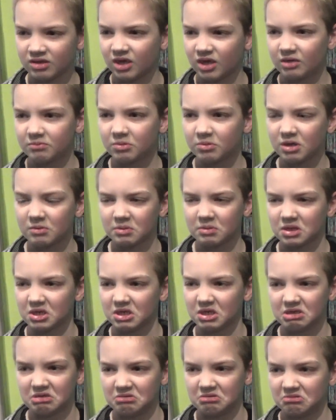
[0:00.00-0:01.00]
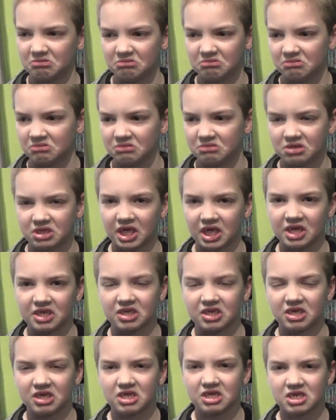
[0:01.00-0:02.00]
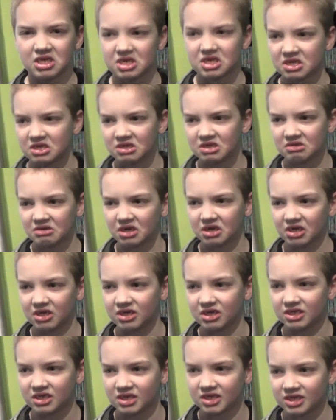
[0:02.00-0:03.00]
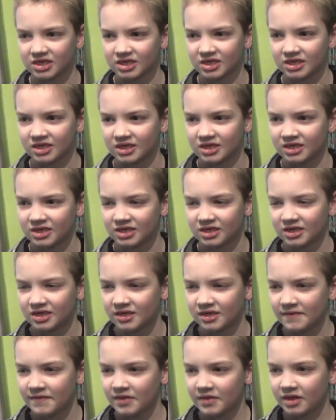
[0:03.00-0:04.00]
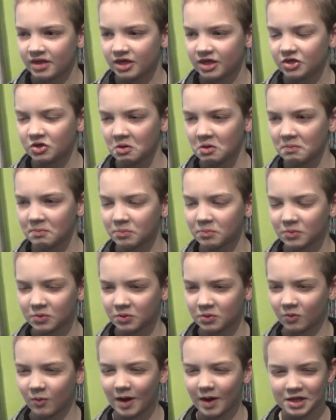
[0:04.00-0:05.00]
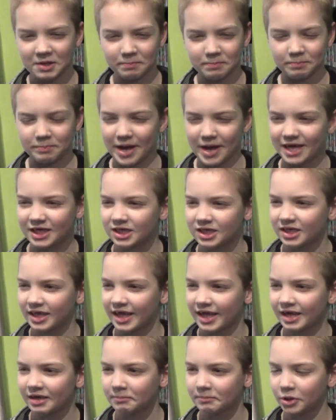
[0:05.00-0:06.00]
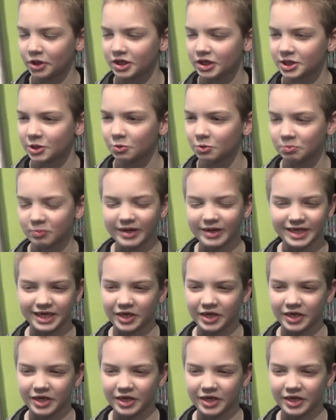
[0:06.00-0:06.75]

I'd probably put it in second highest, because it's not quite the best thing, but it's still pretty